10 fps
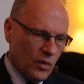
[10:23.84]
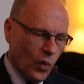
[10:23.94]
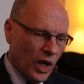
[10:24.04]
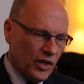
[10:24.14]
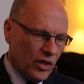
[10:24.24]

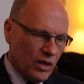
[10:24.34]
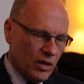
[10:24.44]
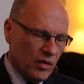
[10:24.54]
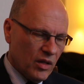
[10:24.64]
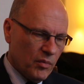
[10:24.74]
one
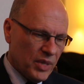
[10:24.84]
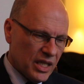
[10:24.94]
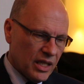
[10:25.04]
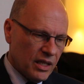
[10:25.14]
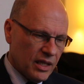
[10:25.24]

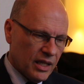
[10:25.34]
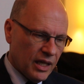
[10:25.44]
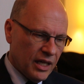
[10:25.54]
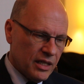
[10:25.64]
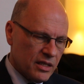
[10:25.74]
particular
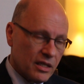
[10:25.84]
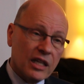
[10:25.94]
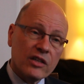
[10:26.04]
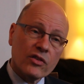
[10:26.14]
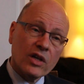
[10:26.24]
case that
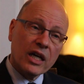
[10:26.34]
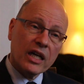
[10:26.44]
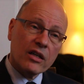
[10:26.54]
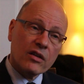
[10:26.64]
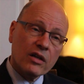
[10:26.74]
I
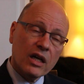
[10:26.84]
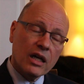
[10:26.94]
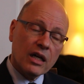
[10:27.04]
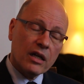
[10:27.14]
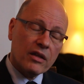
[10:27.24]
tried,
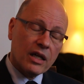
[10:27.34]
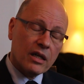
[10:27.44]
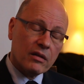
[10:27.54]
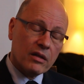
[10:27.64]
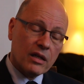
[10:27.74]

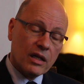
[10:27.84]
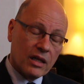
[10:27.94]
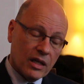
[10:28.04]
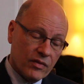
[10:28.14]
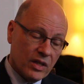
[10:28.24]
that I
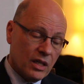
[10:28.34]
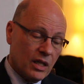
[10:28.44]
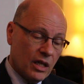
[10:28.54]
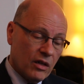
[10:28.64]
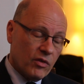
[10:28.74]
covered
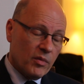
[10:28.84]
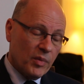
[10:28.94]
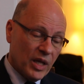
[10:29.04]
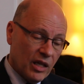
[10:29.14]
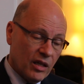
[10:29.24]
from the
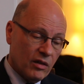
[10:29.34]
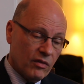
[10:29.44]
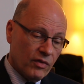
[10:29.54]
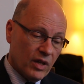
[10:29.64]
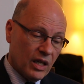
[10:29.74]
beginning
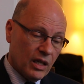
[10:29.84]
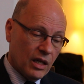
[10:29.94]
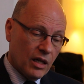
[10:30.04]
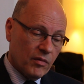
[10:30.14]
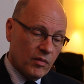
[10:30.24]
of
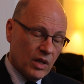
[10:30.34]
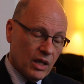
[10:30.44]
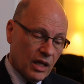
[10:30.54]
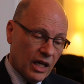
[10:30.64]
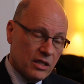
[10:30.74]
the
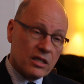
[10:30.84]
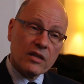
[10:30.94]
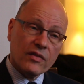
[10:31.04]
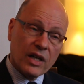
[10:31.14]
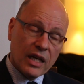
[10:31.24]
case
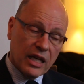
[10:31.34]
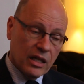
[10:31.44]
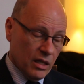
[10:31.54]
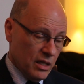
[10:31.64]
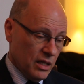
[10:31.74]
to the very
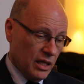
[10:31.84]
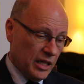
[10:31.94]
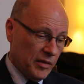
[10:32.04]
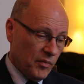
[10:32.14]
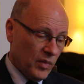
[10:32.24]
end.
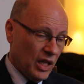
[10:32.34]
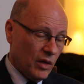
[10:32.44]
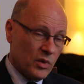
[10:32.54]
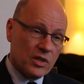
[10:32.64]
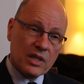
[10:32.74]

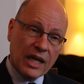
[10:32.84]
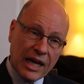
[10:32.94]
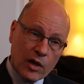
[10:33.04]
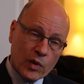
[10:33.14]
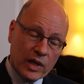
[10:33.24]
It was a
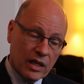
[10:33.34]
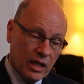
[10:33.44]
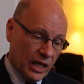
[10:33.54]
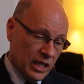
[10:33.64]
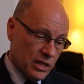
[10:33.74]
harrowing
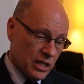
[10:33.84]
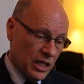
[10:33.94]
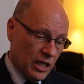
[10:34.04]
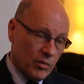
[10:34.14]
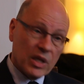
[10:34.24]
case,
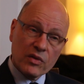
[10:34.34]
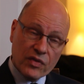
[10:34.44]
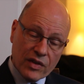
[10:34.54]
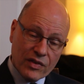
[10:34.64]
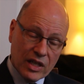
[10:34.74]
but it was
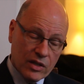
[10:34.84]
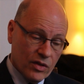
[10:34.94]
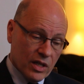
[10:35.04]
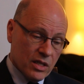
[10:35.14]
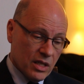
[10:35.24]
very, very
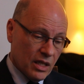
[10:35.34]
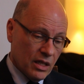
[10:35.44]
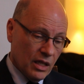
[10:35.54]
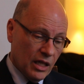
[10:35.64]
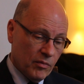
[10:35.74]

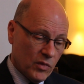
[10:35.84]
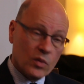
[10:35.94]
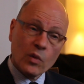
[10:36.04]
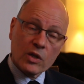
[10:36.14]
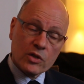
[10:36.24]
interesting
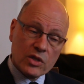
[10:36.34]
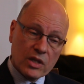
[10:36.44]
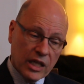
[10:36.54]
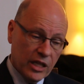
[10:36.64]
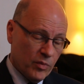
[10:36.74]
to
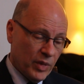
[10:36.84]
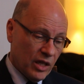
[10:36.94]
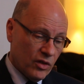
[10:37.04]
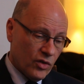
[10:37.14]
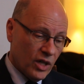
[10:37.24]
watch it
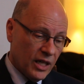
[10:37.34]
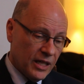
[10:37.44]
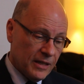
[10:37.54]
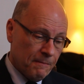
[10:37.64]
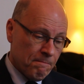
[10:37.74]
being
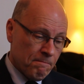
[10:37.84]
tried.